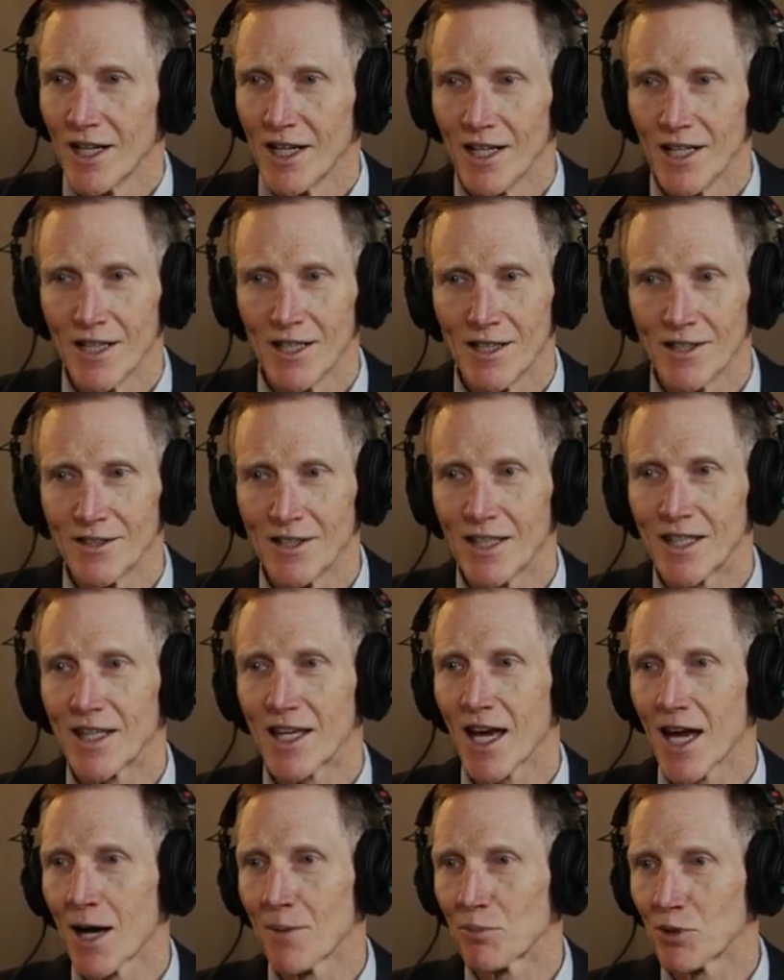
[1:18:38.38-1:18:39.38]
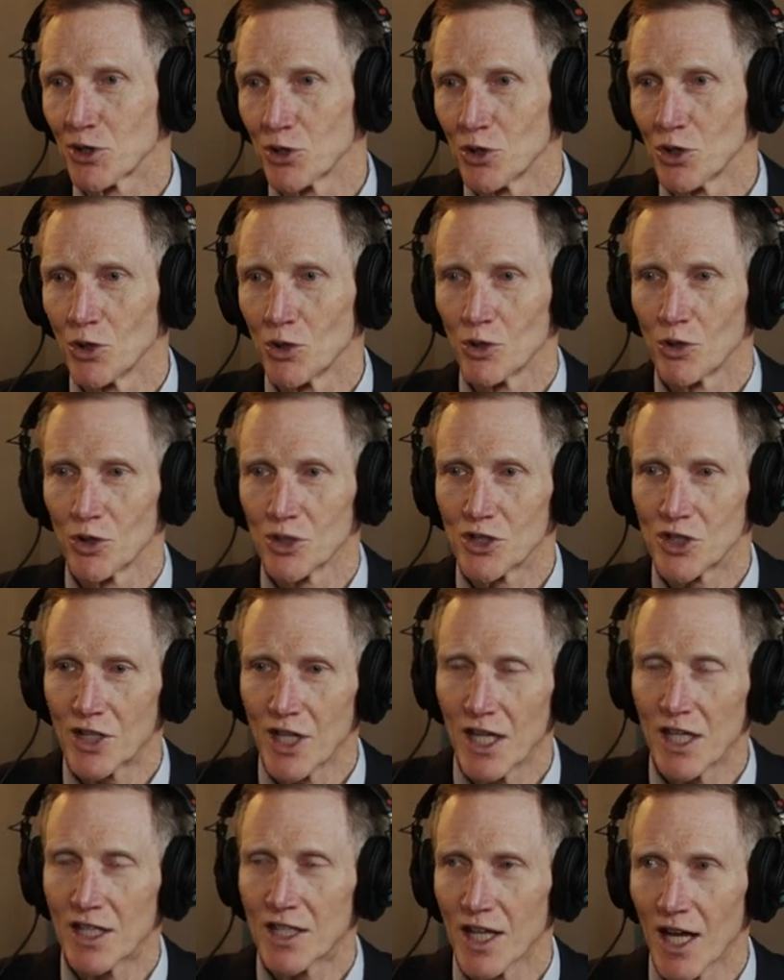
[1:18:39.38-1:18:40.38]
Uh, the capital or
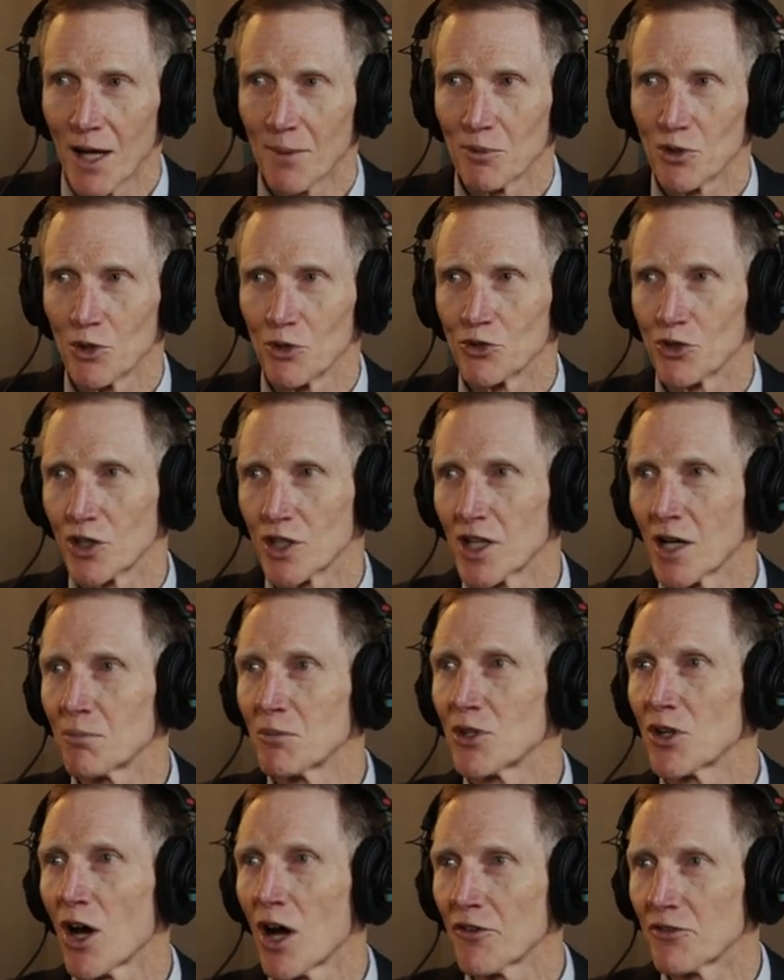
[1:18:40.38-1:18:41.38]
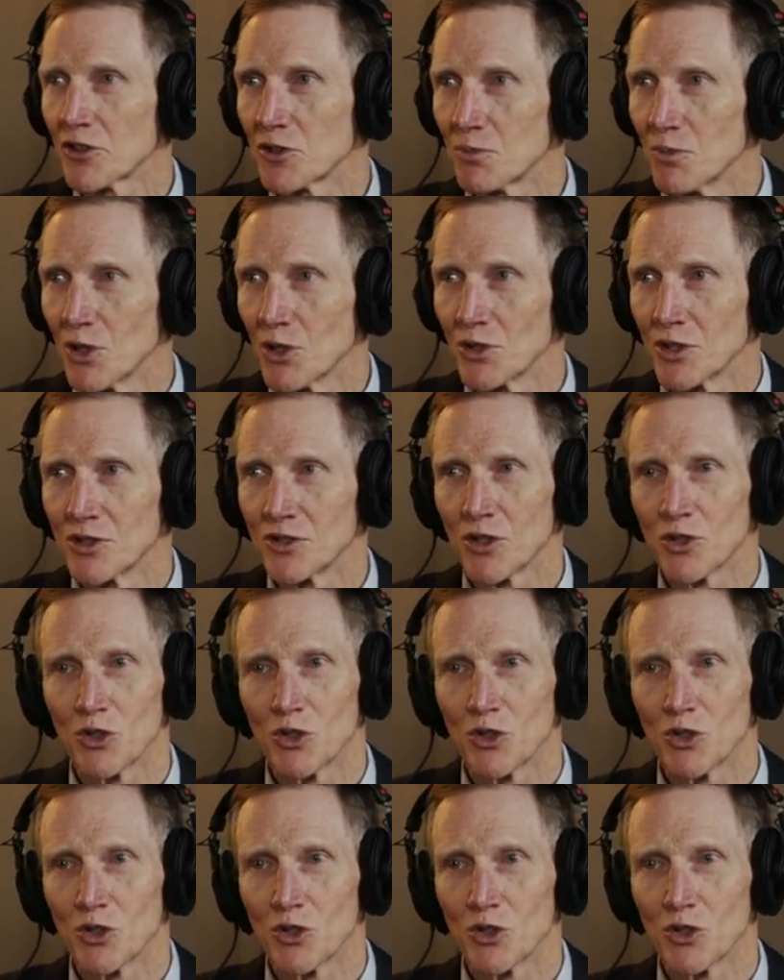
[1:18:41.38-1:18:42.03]
state capitals or government office buildings,